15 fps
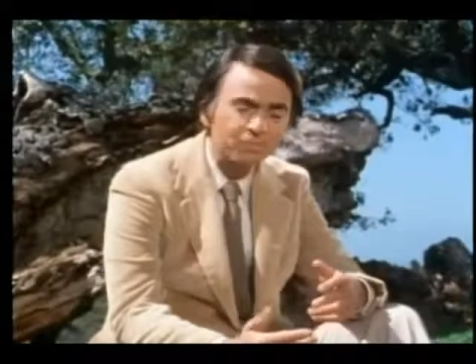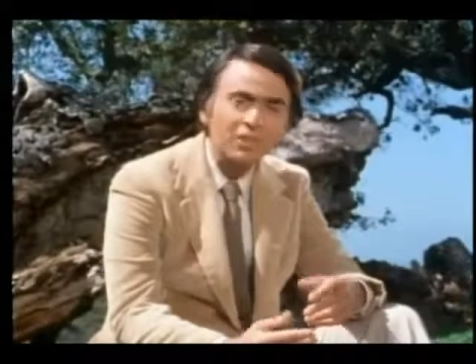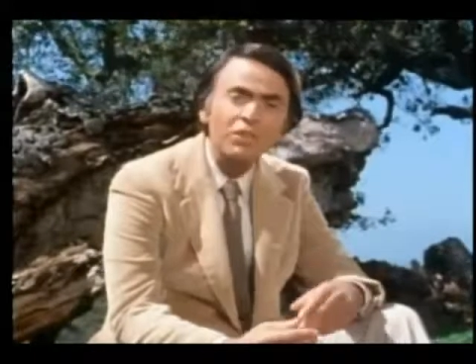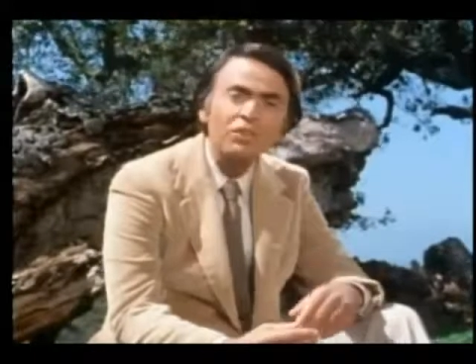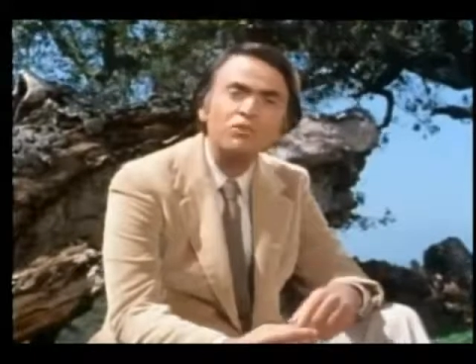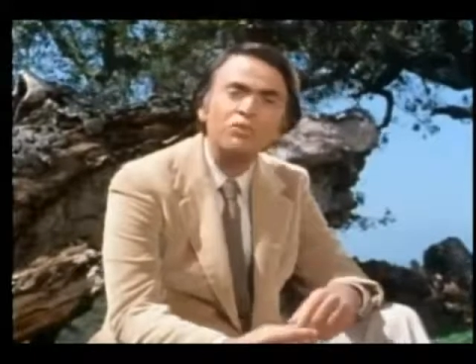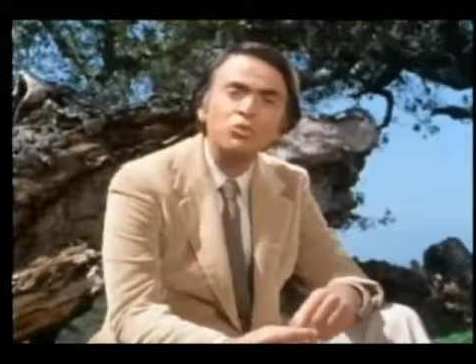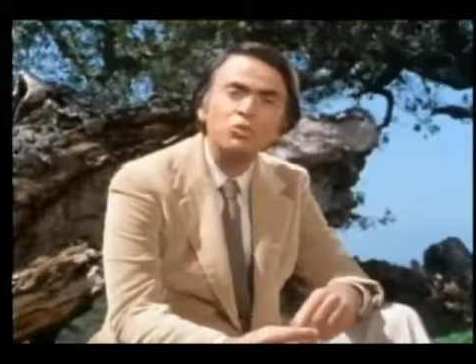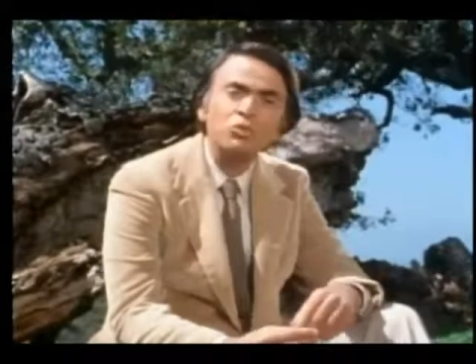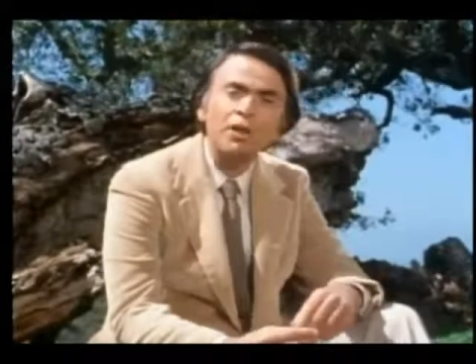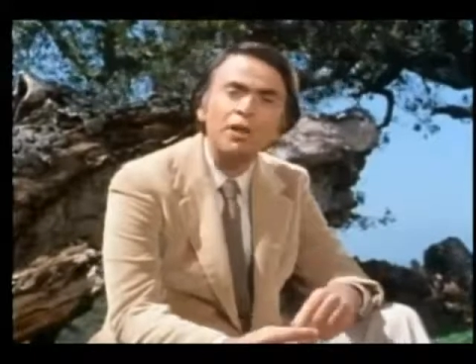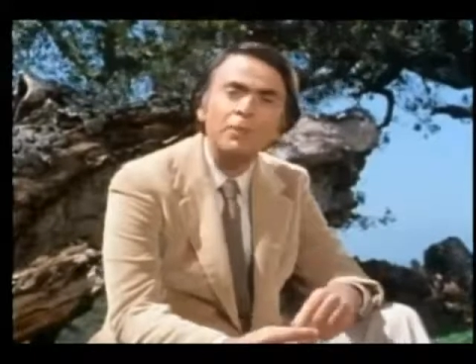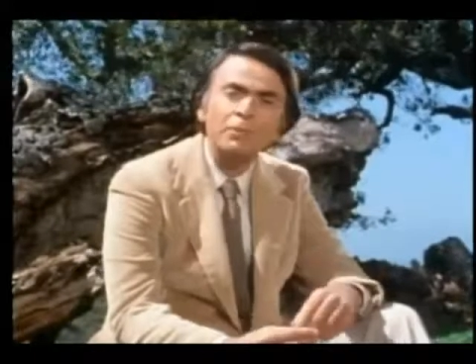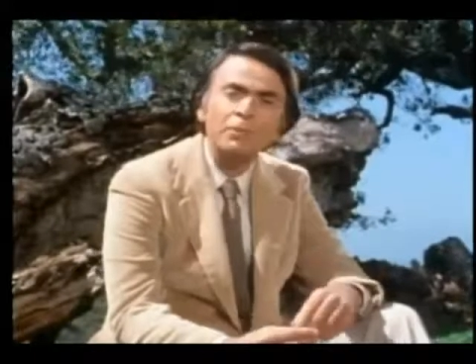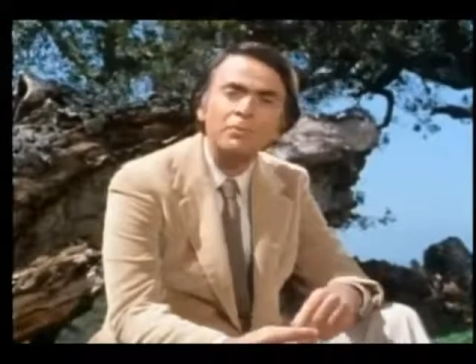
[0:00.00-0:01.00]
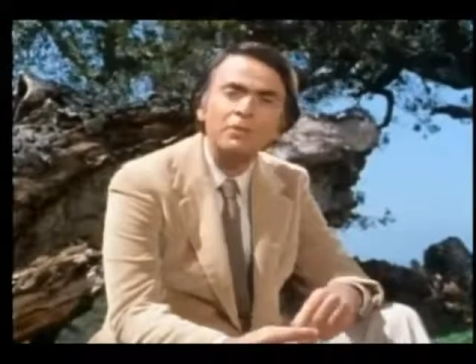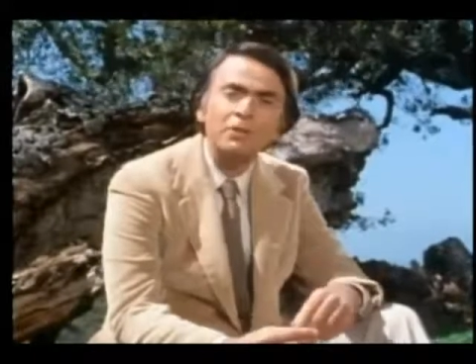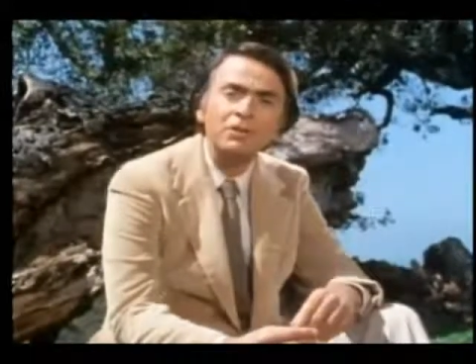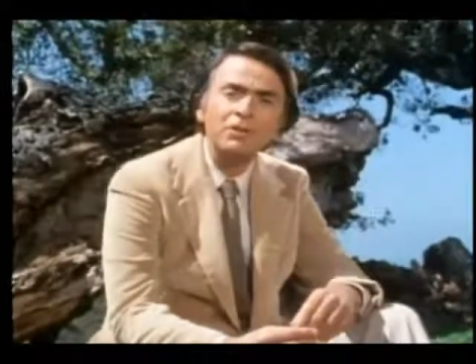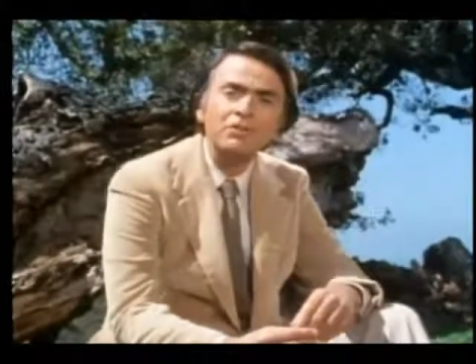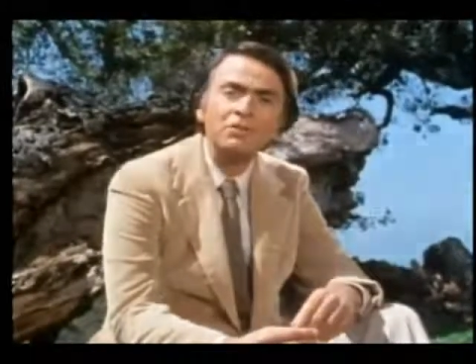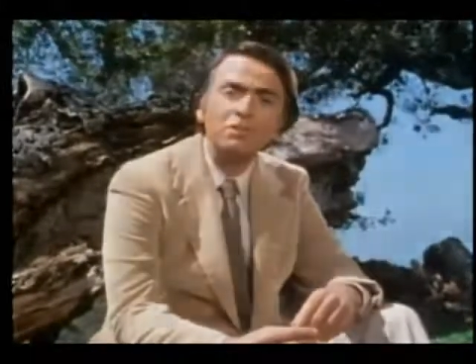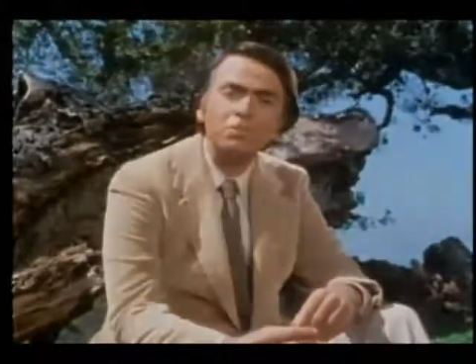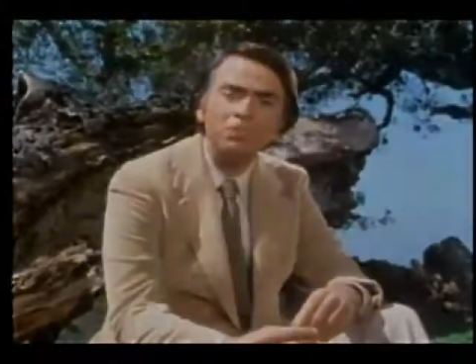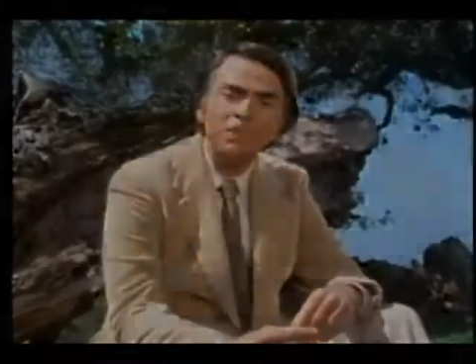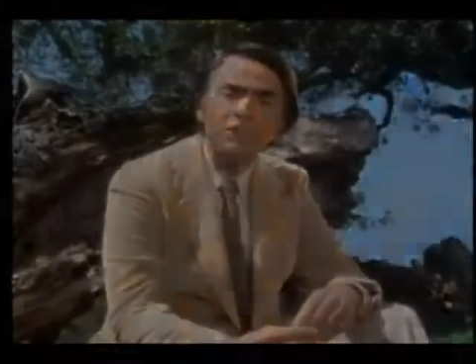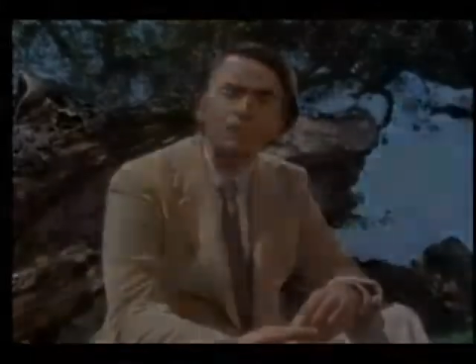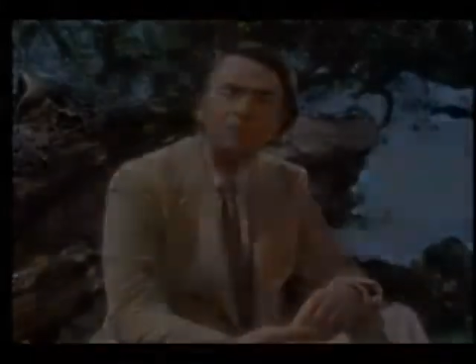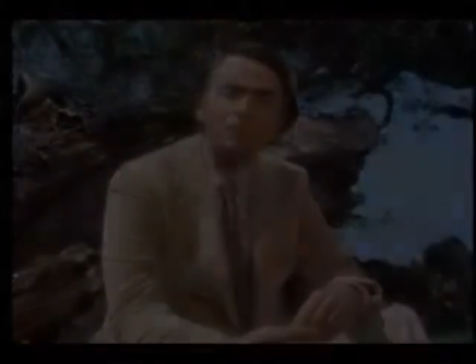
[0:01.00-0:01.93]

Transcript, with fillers: and the future habitability of the planet.